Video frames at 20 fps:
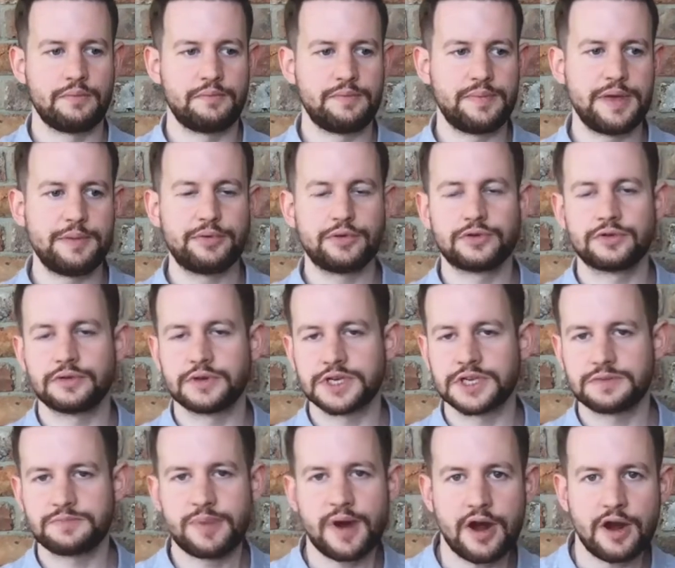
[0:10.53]
people to
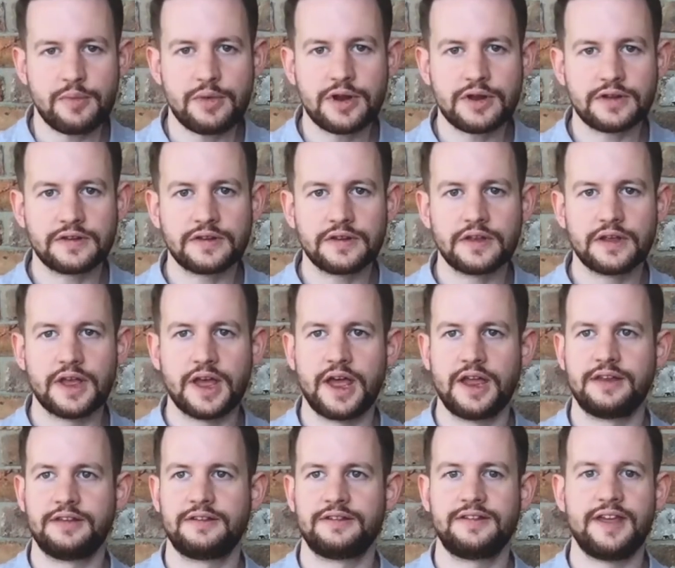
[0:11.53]
experiment
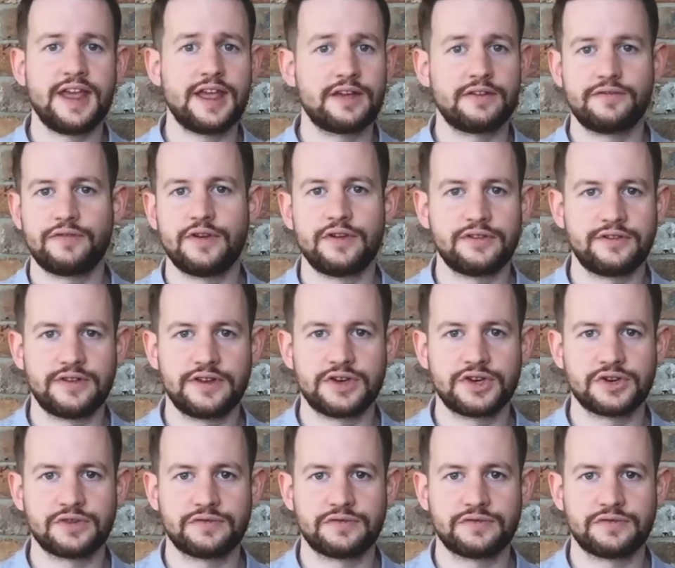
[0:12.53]
and to take advantage